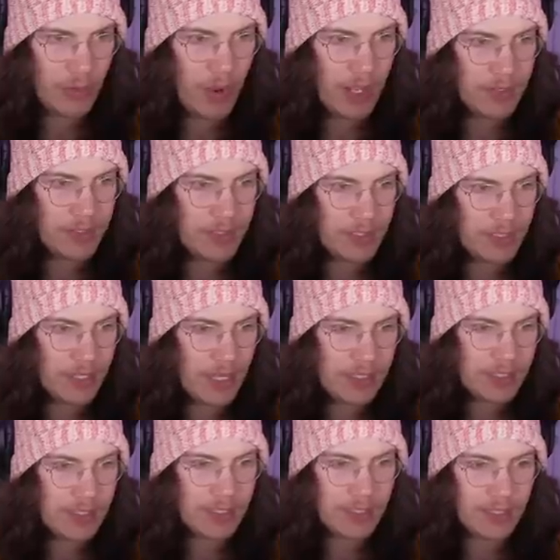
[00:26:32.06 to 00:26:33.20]
ones.
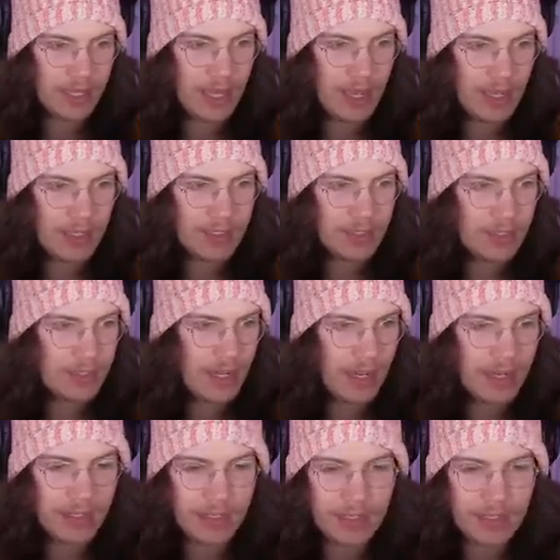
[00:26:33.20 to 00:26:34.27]
It's, yeah, okay.